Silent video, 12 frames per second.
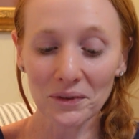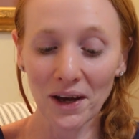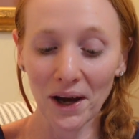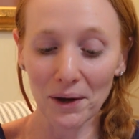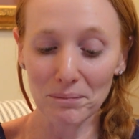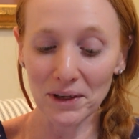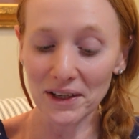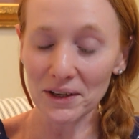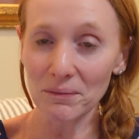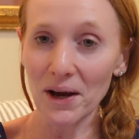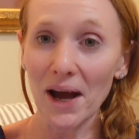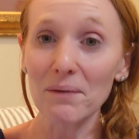but
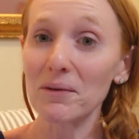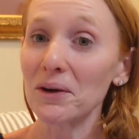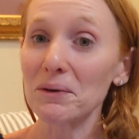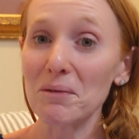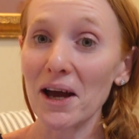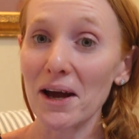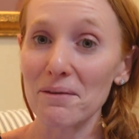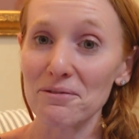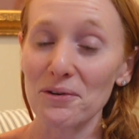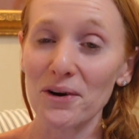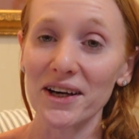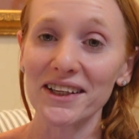anyway, I'm going to make up
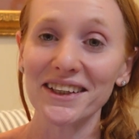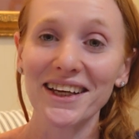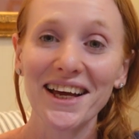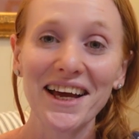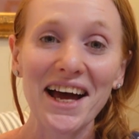for it.